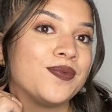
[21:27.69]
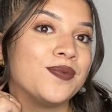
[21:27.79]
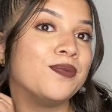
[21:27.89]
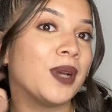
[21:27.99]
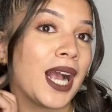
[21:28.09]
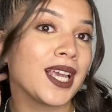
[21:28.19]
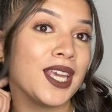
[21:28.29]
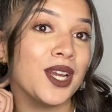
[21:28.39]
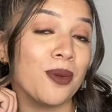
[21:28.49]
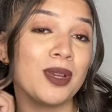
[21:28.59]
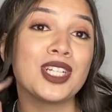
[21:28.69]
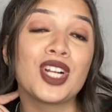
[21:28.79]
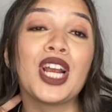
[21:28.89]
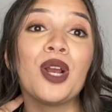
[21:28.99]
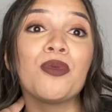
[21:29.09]
back here because her
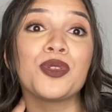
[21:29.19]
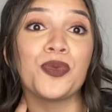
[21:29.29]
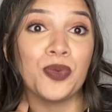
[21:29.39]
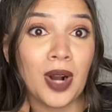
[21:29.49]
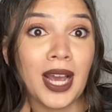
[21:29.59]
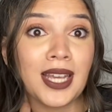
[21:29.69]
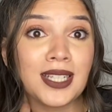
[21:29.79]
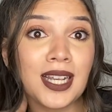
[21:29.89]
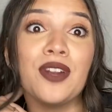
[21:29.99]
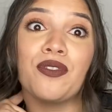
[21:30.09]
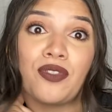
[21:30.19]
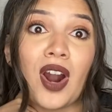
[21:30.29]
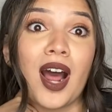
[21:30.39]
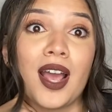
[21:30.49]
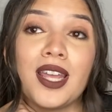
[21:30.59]
hair was white and
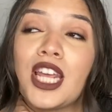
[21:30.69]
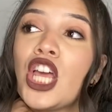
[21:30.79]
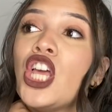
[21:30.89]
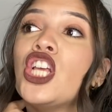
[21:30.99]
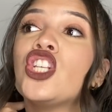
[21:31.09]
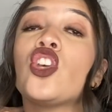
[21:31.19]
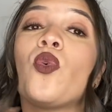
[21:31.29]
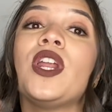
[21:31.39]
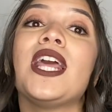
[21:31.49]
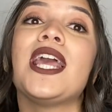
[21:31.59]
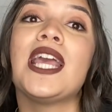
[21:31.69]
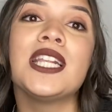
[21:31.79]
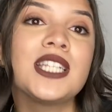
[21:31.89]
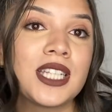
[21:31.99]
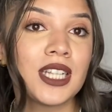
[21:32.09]
fried, so it
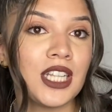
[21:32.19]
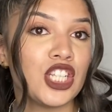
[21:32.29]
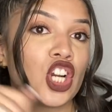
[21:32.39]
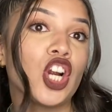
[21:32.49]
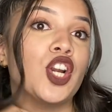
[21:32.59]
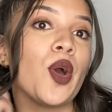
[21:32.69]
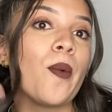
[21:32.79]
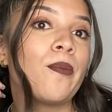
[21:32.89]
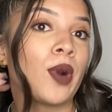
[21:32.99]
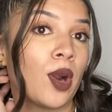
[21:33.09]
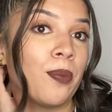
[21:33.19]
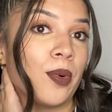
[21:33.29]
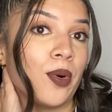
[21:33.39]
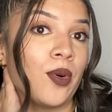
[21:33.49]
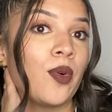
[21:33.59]
instantly turned
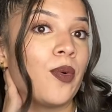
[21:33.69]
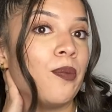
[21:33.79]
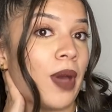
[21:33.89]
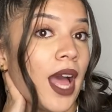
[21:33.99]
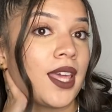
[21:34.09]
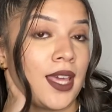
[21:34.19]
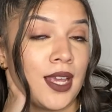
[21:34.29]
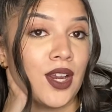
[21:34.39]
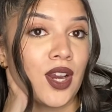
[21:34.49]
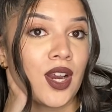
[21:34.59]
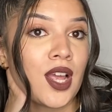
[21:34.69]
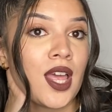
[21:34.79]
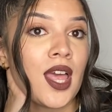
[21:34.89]
purple back here.